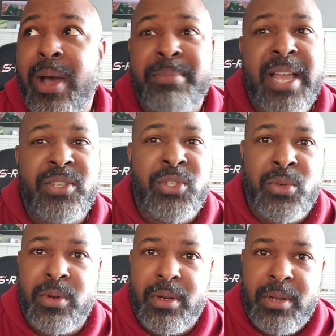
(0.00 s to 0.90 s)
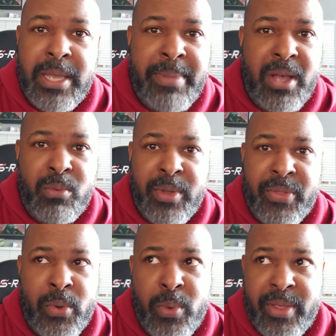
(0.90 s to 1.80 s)
I'm not sure about what
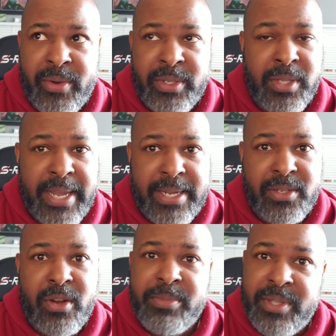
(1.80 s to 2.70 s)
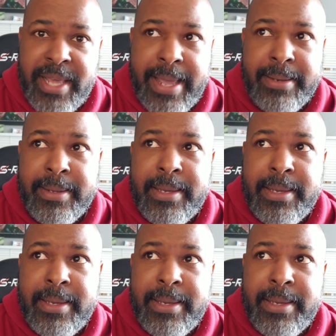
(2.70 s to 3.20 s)
their weather is like in terms of that.